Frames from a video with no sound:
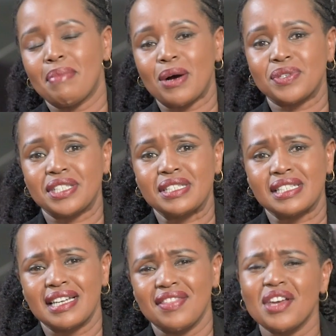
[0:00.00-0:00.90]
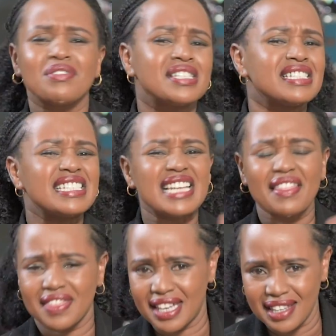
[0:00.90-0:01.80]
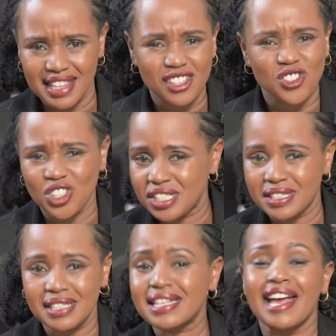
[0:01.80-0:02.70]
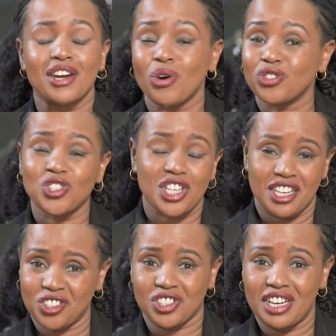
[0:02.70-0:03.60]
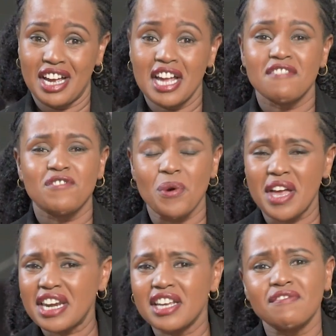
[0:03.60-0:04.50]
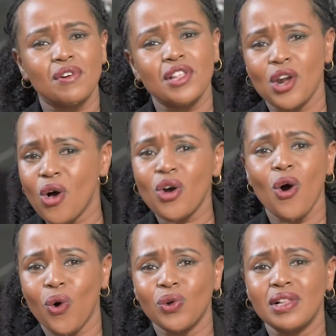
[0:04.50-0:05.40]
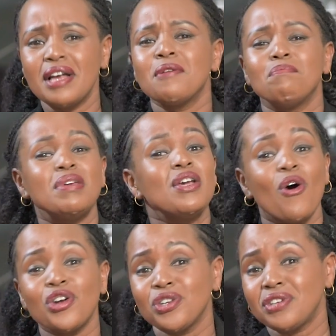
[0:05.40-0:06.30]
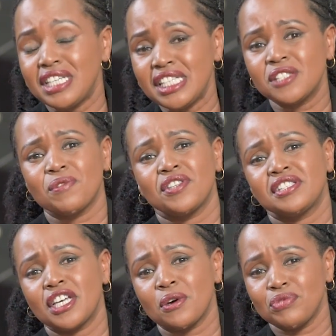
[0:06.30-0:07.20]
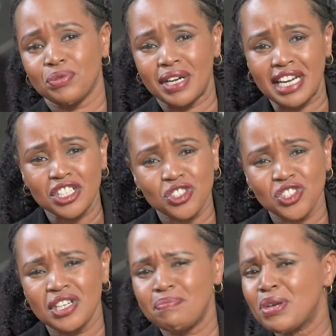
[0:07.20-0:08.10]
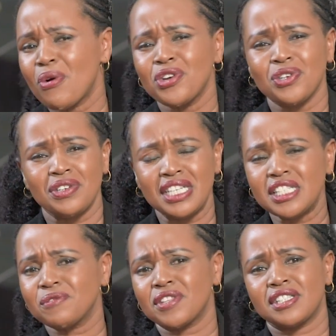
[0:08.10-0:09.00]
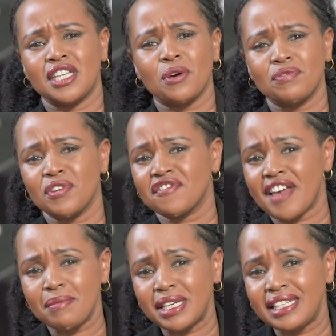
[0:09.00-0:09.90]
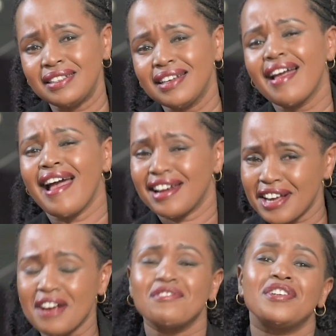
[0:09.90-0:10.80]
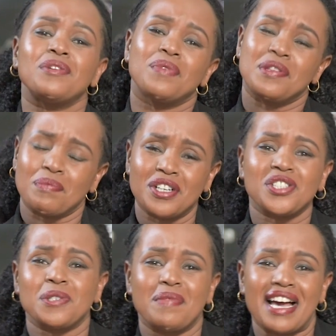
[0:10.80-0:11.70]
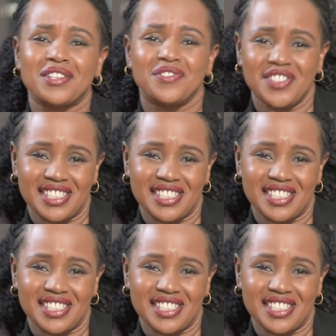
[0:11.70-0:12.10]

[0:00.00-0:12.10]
about it. There is nothing that Jesus cannot change. If you're in it for the long haul, be on your knees for the sake of your relationship, be on your knees for the sake of your family, and cover it with the precious blood of